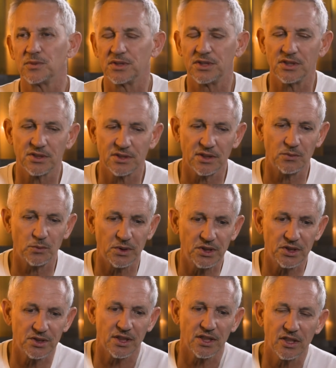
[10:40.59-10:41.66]
which is
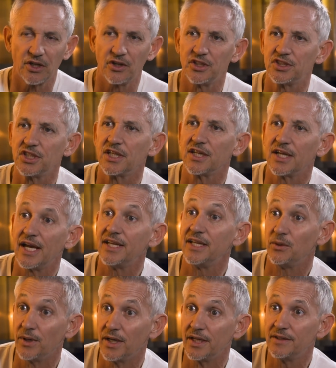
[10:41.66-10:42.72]
which is encouraging
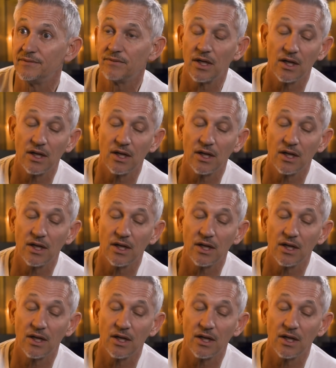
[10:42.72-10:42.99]
anyway.